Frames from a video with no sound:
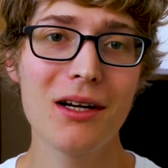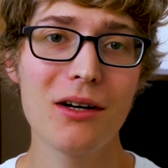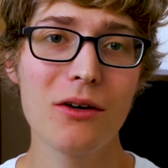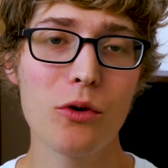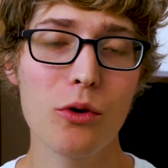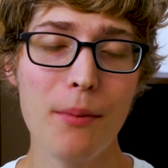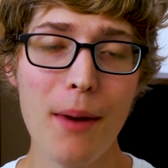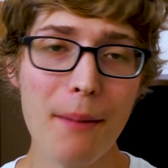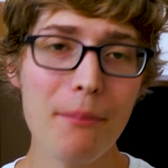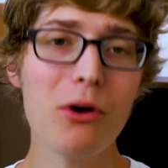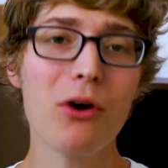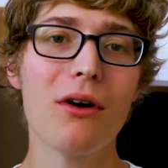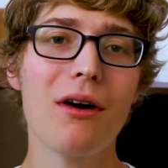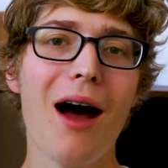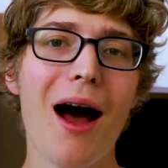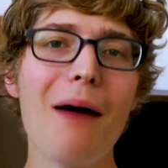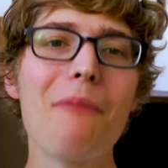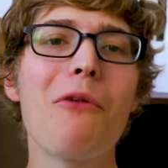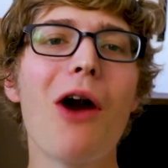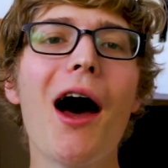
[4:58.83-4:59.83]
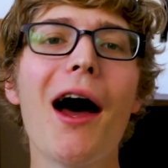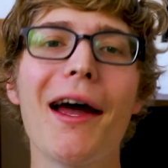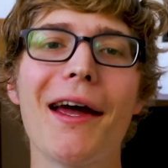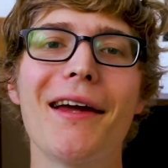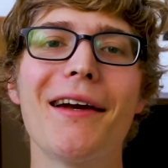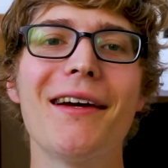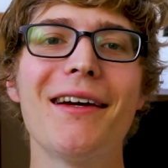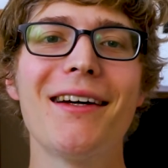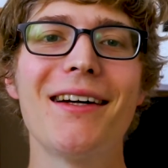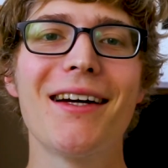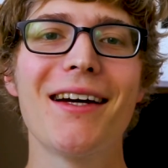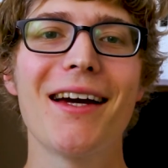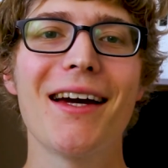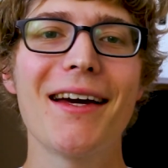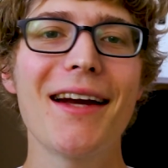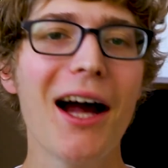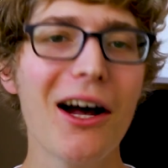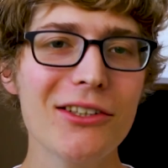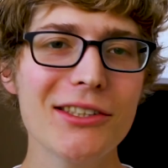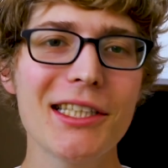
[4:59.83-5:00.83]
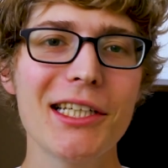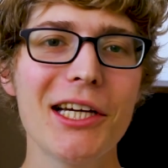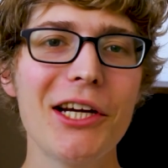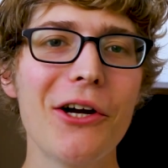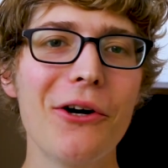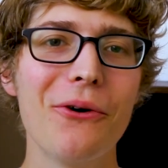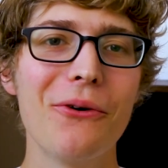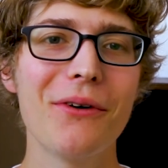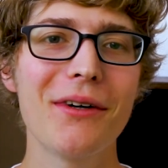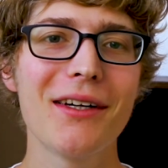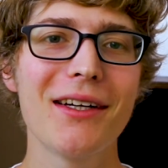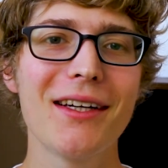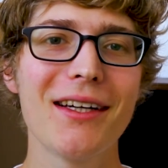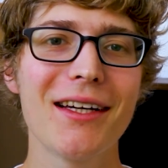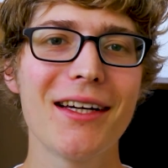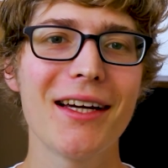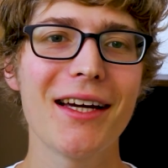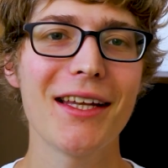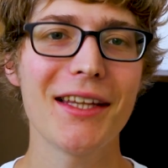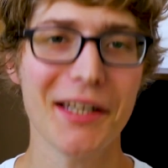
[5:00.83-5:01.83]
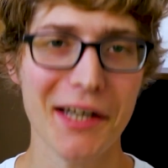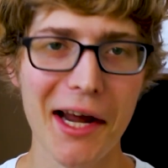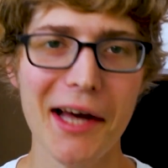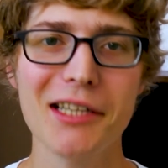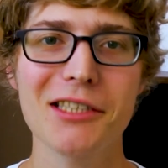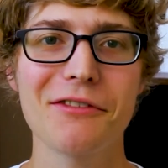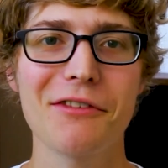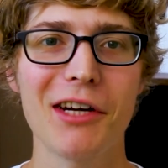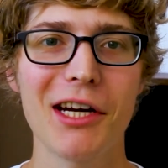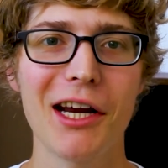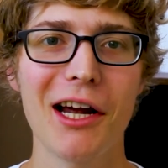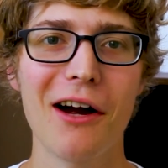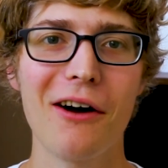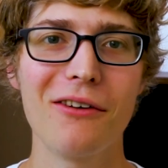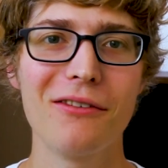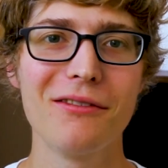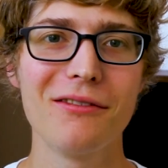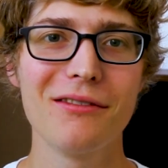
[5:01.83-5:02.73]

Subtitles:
Remember, I'm Ryan, and I'll see you in the next video.